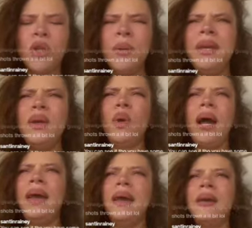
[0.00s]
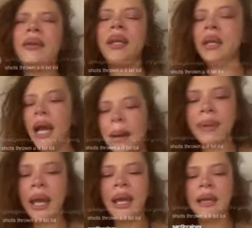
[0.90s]
Nigga, I'm black. Don't
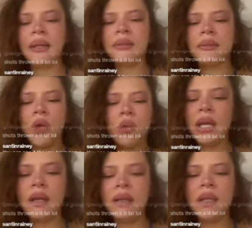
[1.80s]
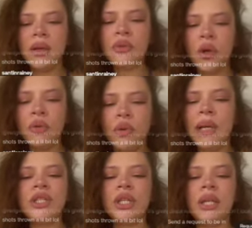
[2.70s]
get, don't, don't question it.
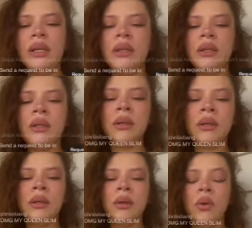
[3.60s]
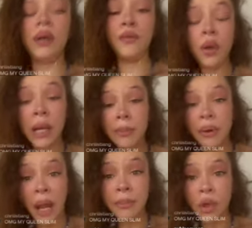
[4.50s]
If you got a problem, go
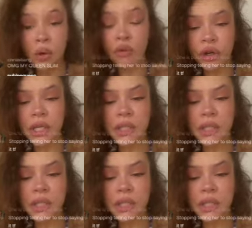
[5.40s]
research it, nigga.